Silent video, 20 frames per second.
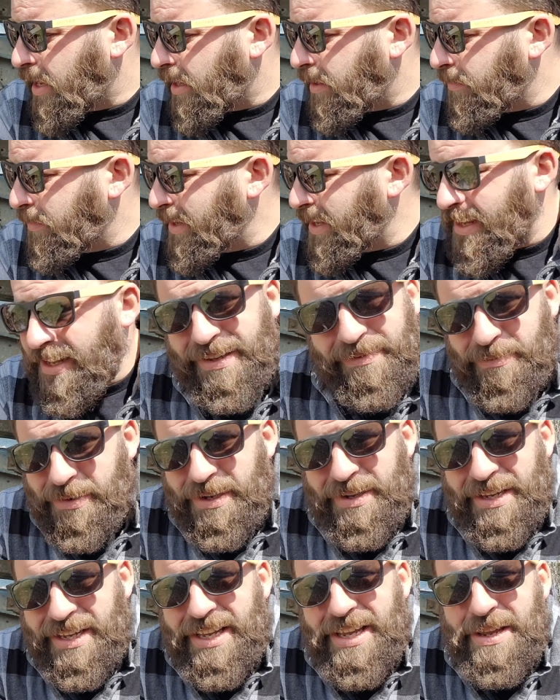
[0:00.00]
We
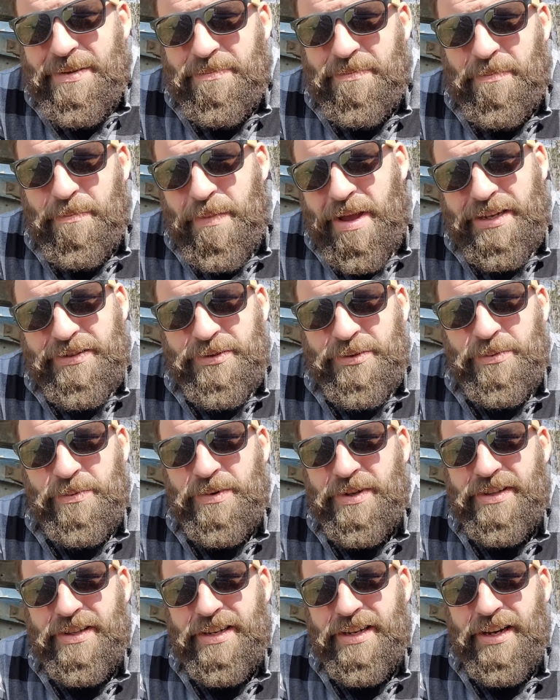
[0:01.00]
can keep messing
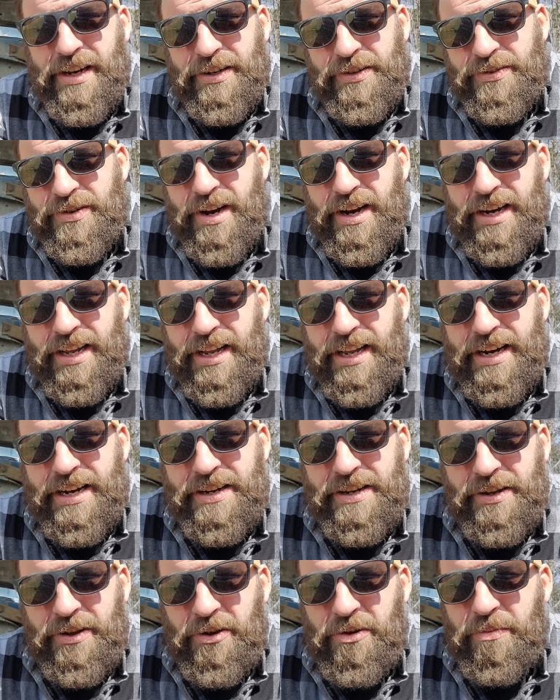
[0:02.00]
with it and trying to get it
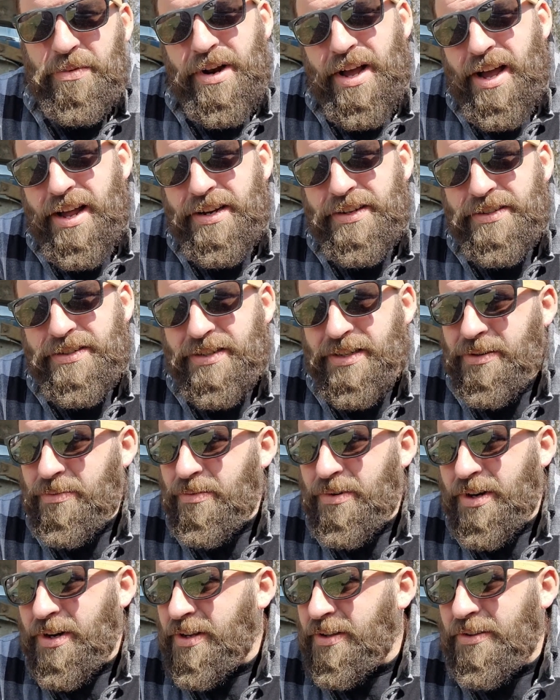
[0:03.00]
to go, but honestly, we're
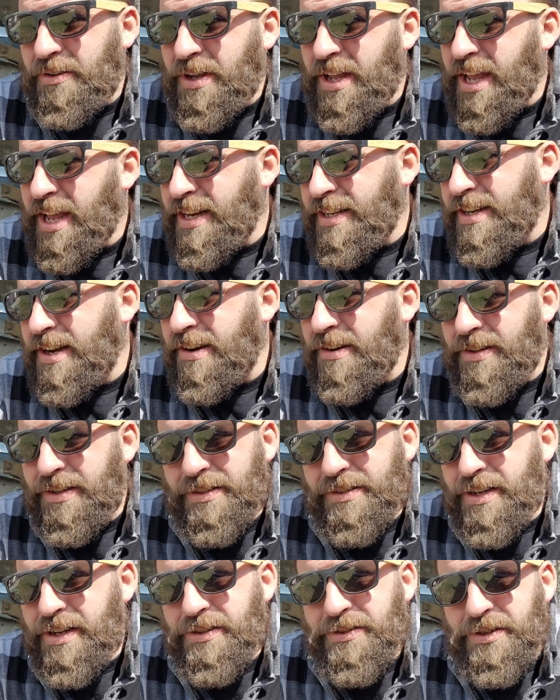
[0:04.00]
going to look at tearing
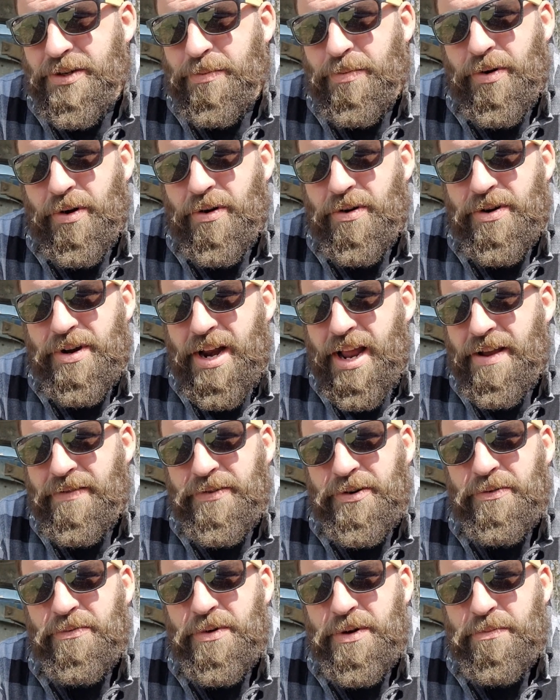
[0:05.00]
this engine apart and having
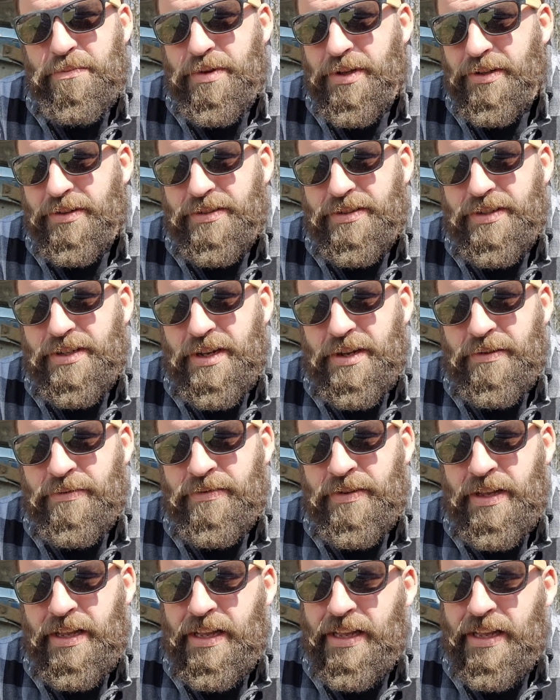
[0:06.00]
to rebuild stuff.